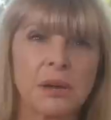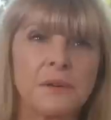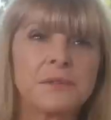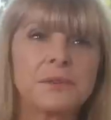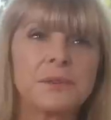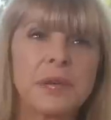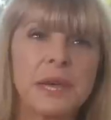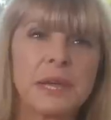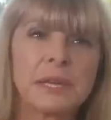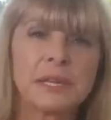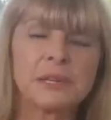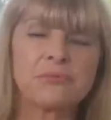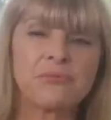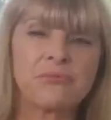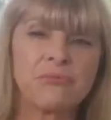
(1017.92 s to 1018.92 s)
after you. That
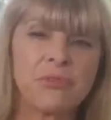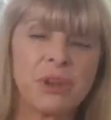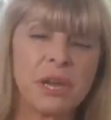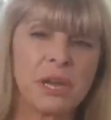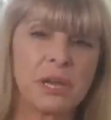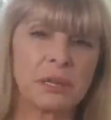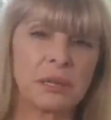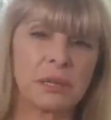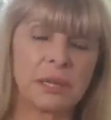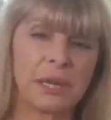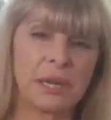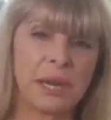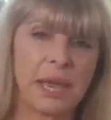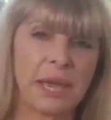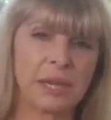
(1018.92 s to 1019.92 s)
is real
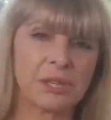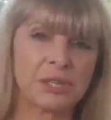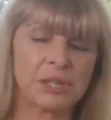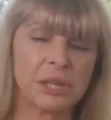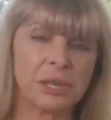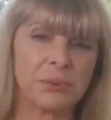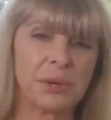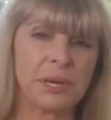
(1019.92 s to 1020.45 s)
connection.